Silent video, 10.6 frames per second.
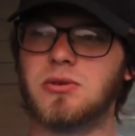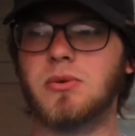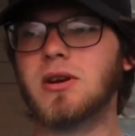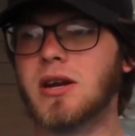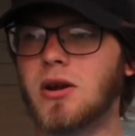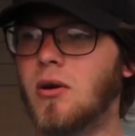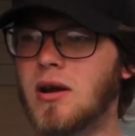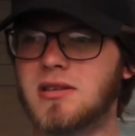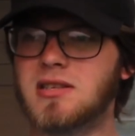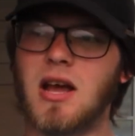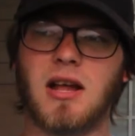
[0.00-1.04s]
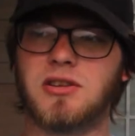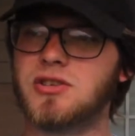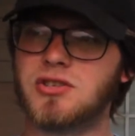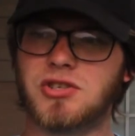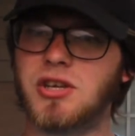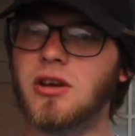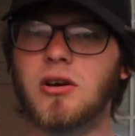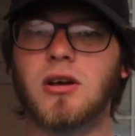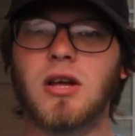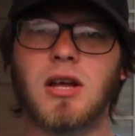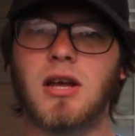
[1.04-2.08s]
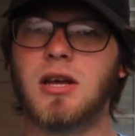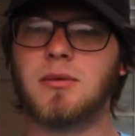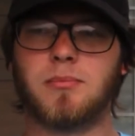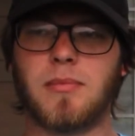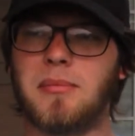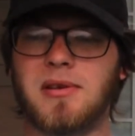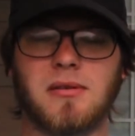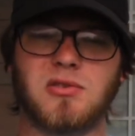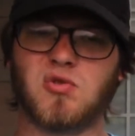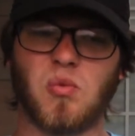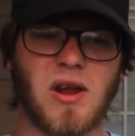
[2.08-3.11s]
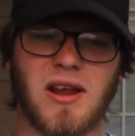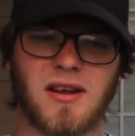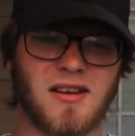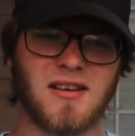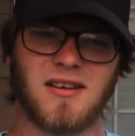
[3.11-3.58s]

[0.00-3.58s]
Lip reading: So we were gonna go outside, just chill, maybe swing.